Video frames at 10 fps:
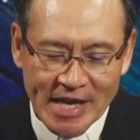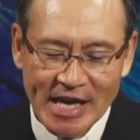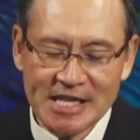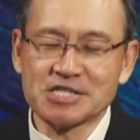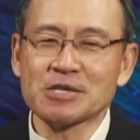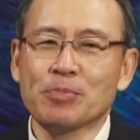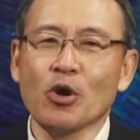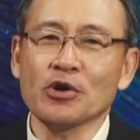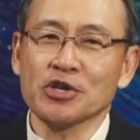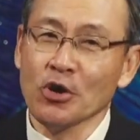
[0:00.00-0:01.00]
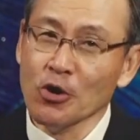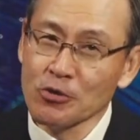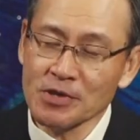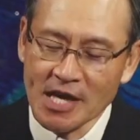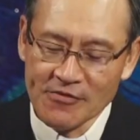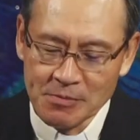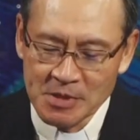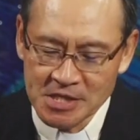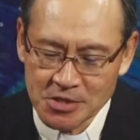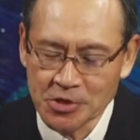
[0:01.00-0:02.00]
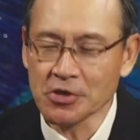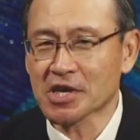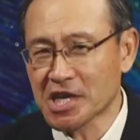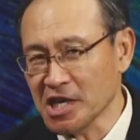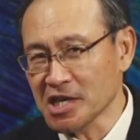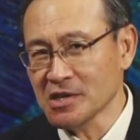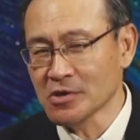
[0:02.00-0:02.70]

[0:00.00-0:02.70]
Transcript: and support your own government or your king